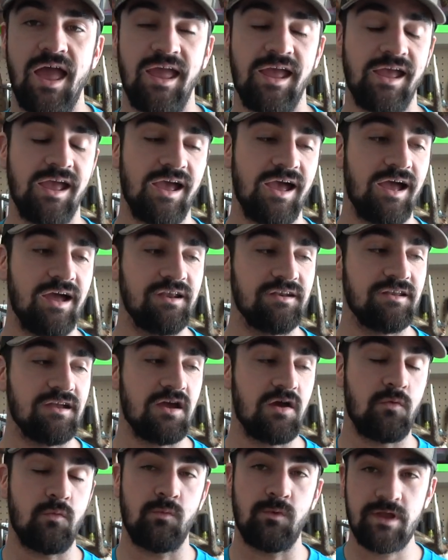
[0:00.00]

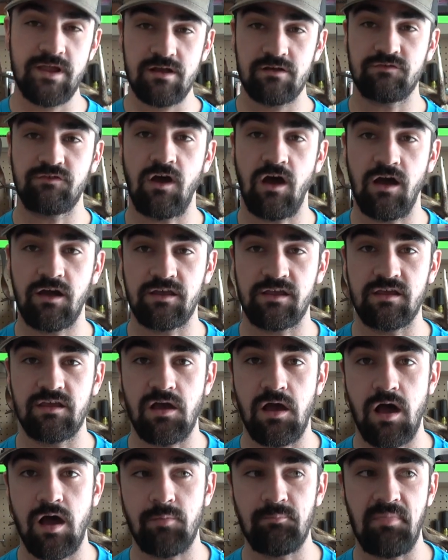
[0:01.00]
and we are talking
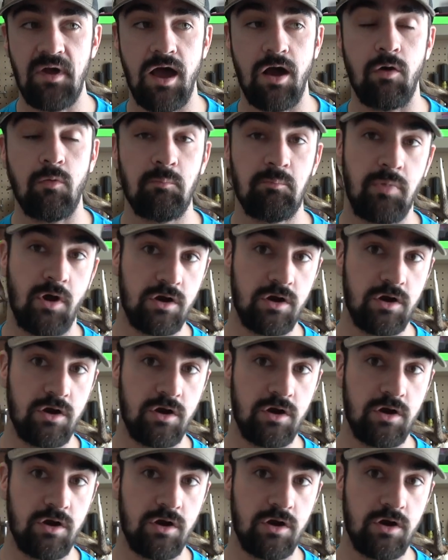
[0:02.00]
about